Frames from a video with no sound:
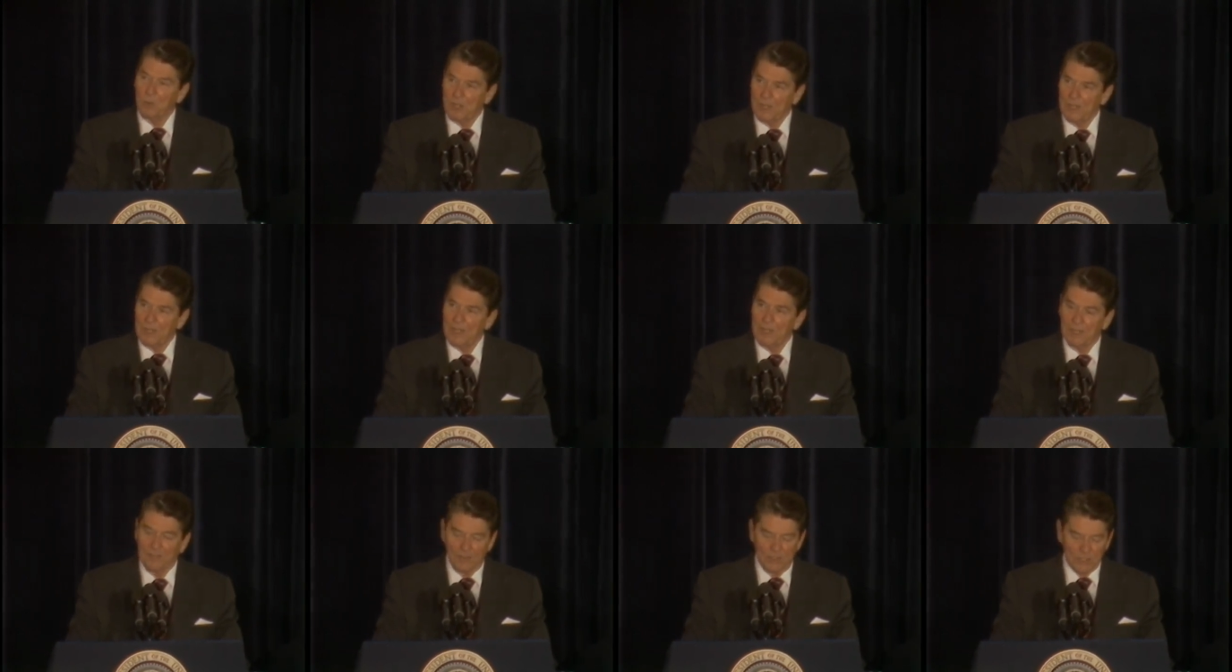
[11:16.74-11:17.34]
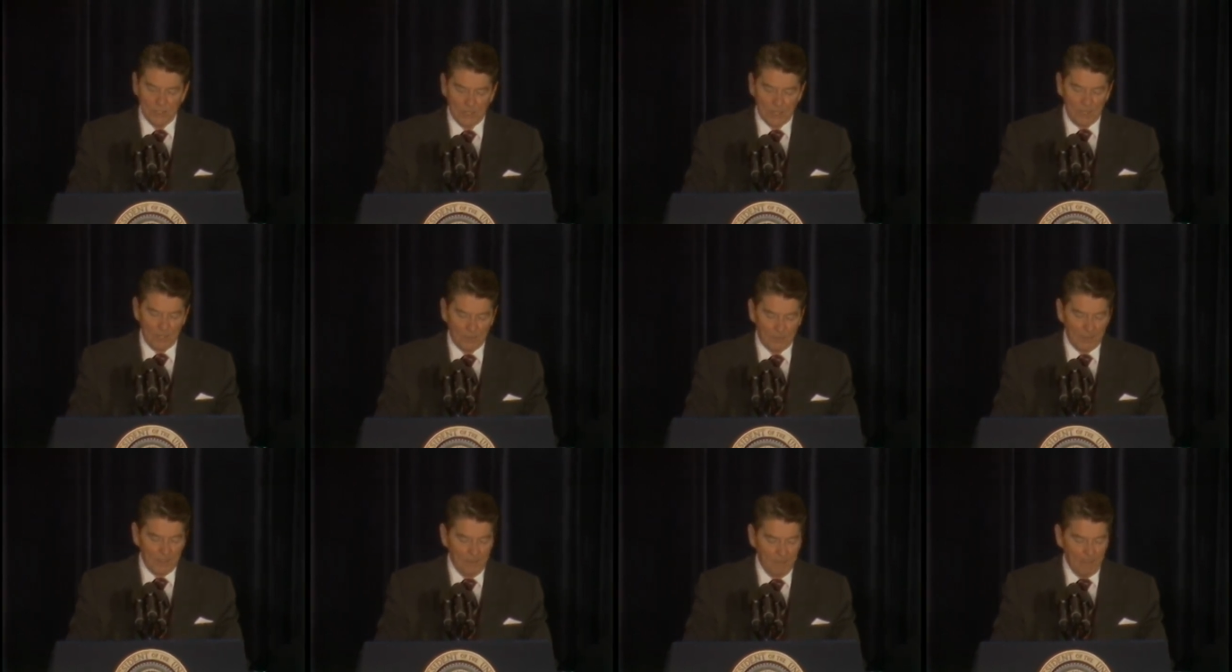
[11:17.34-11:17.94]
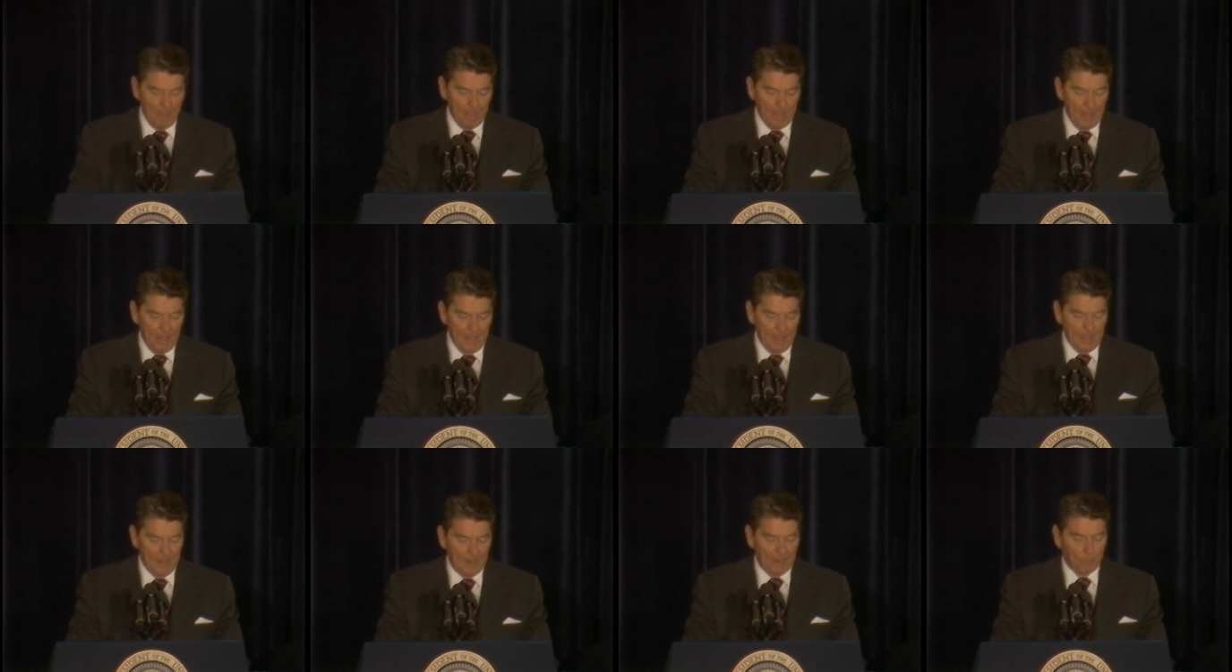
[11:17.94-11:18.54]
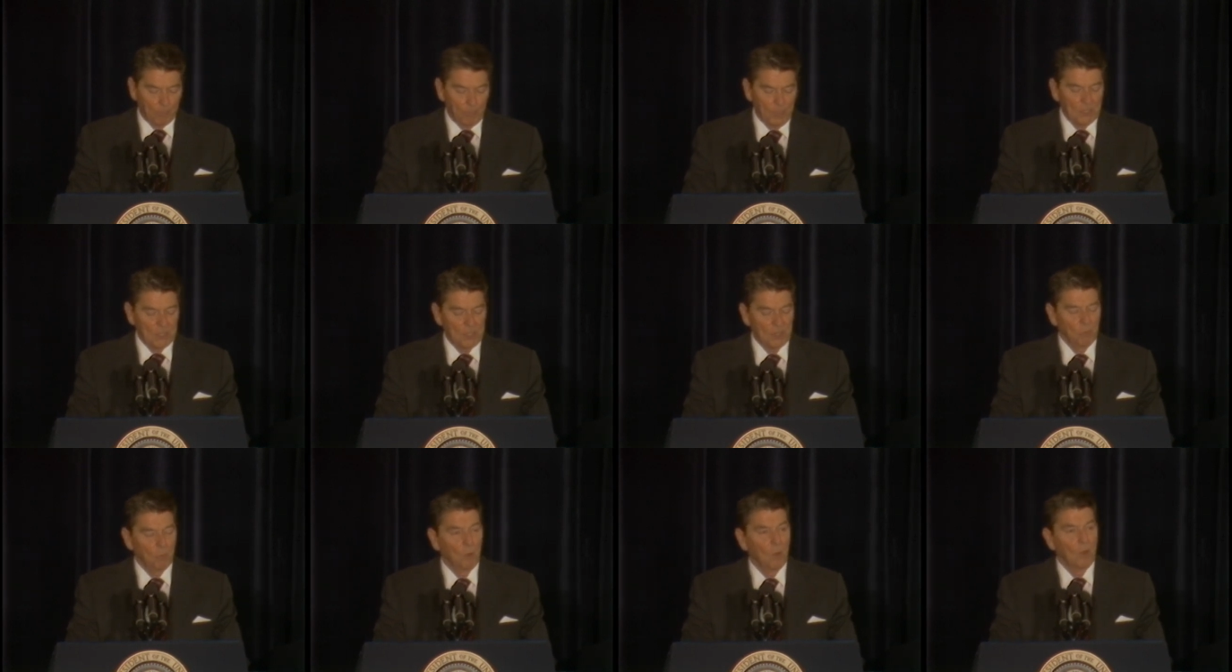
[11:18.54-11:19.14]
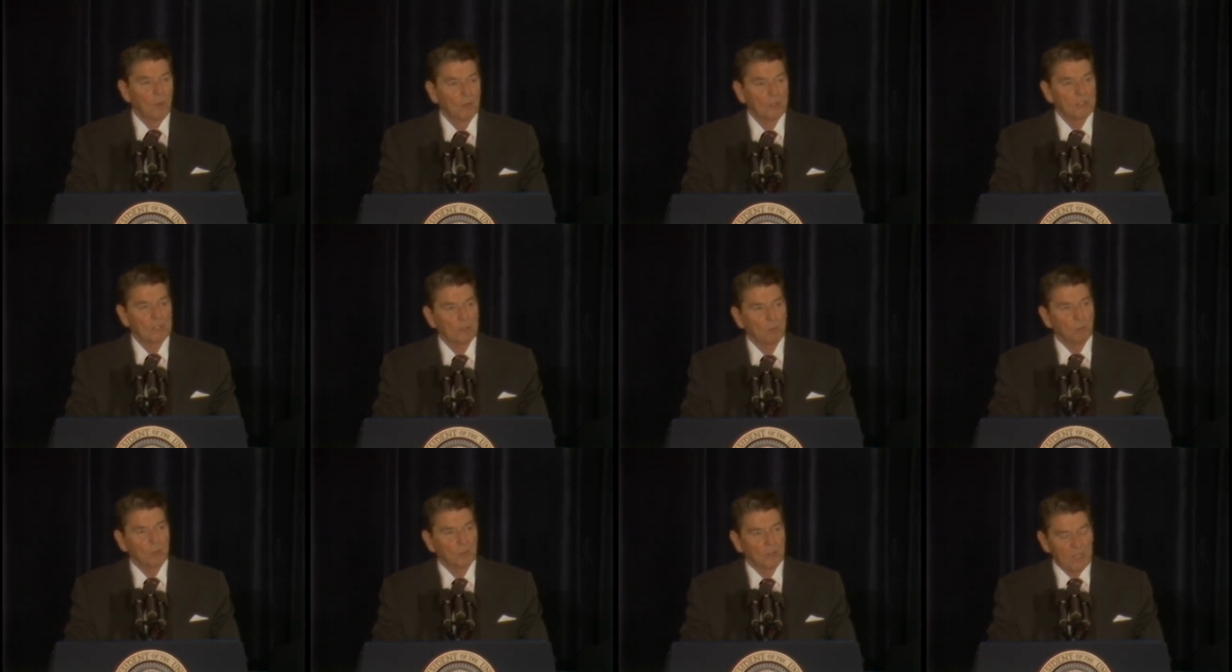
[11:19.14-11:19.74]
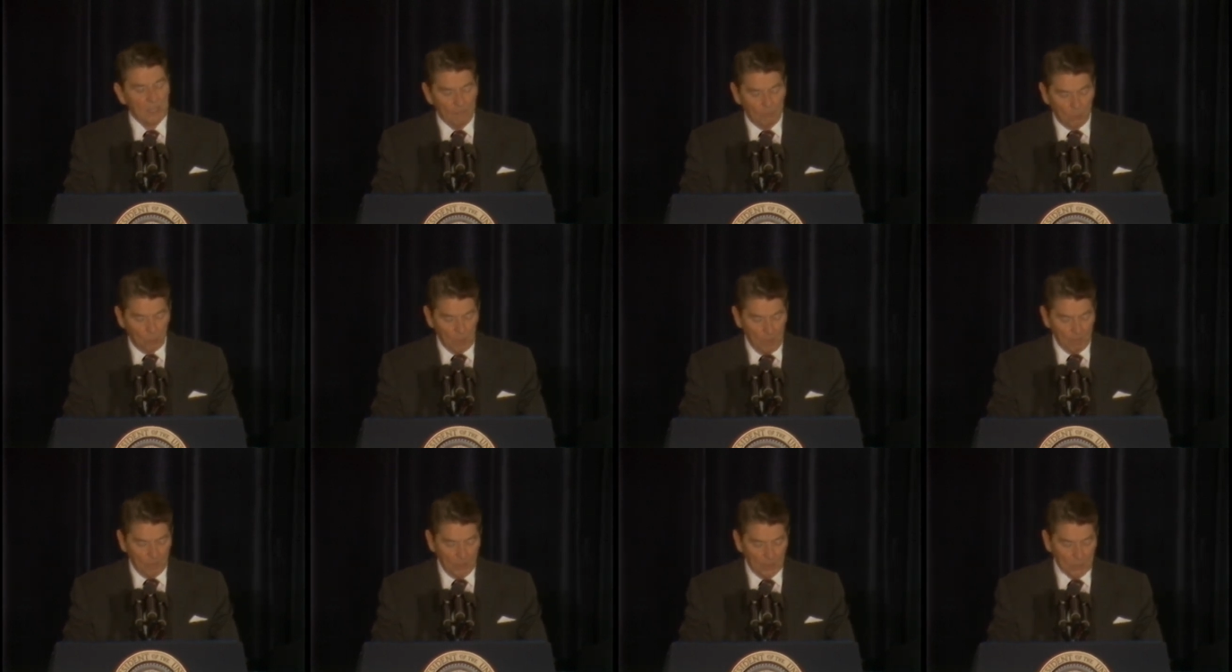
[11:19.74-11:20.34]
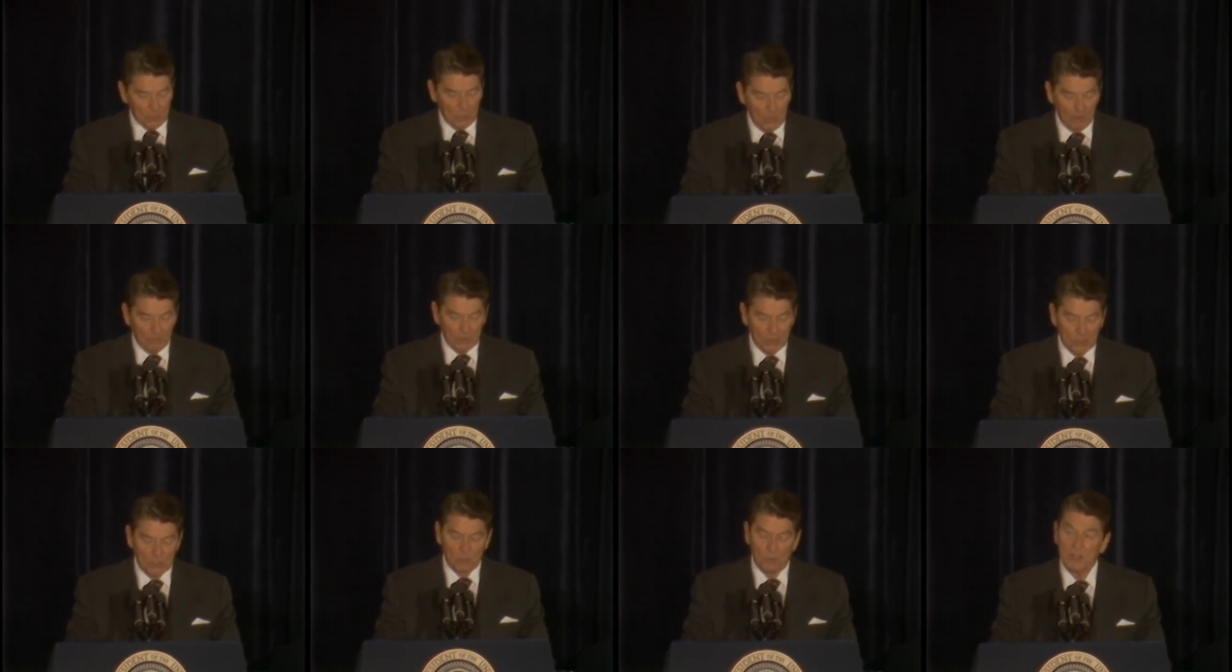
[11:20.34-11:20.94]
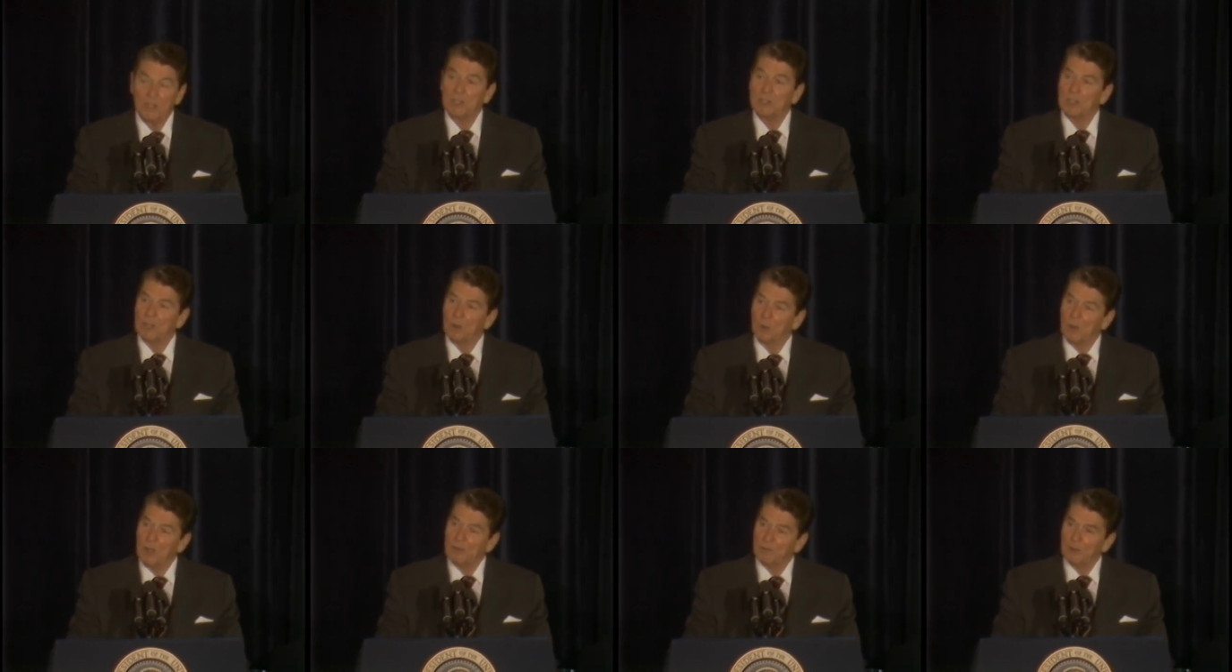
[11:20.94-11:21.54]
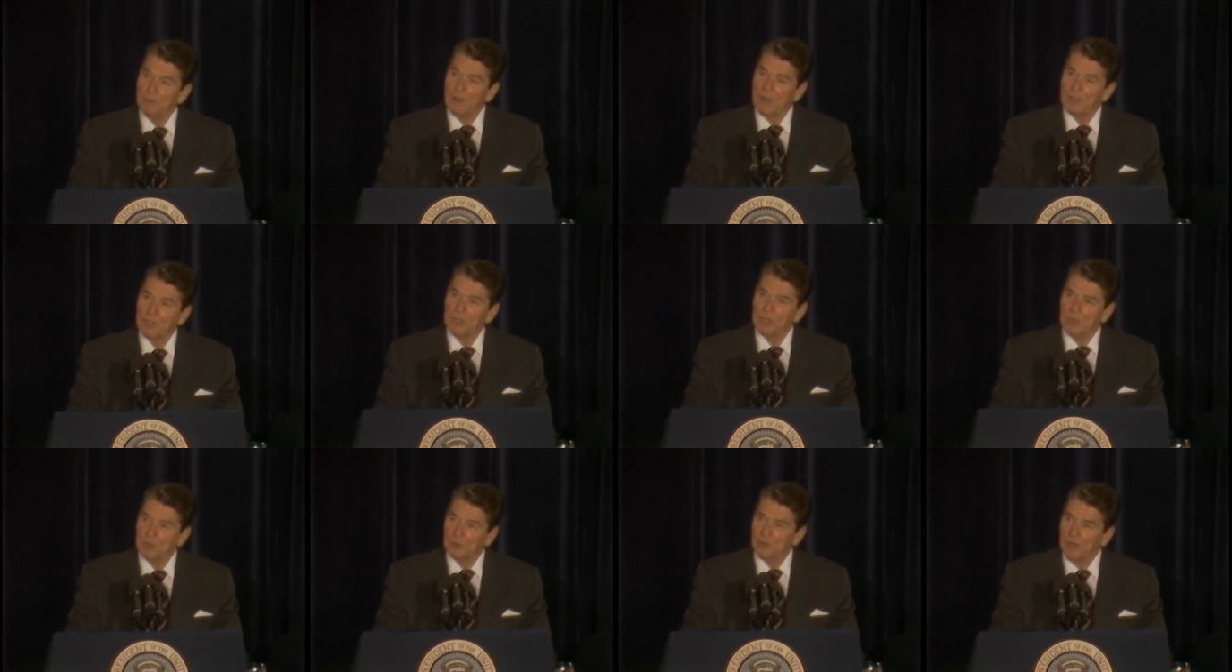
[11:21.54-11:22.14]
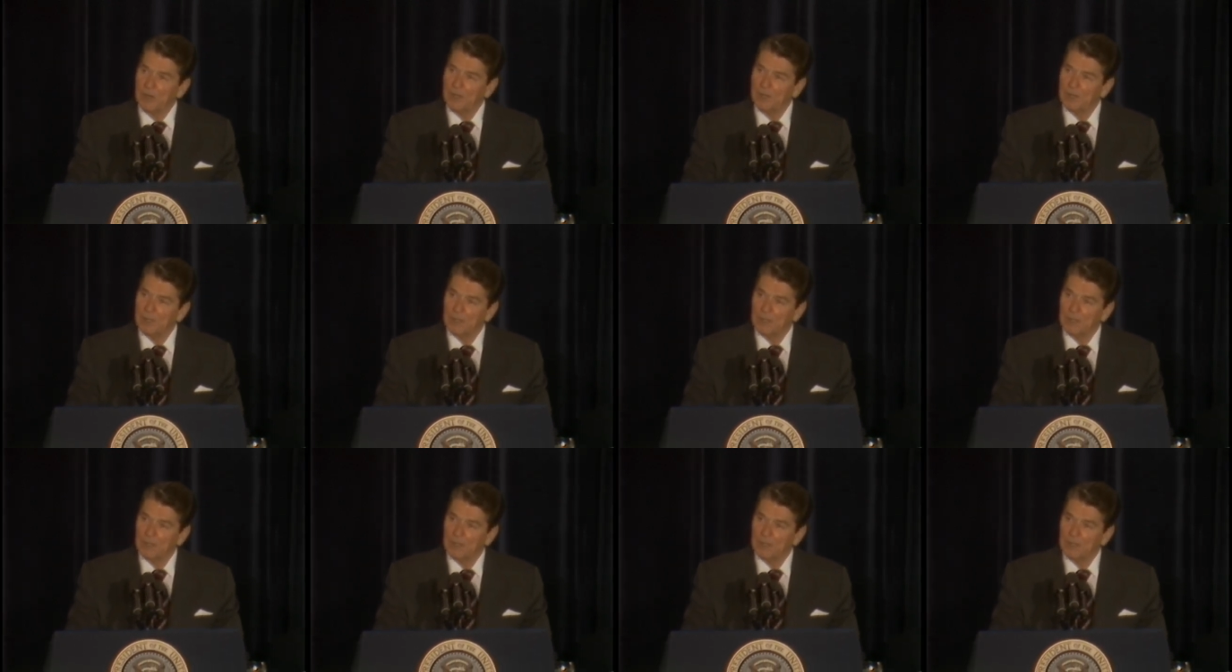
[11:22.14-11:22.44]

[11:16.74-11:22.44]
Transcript: we need in this country are prison walls that will keep criminals off the streets and away from our children.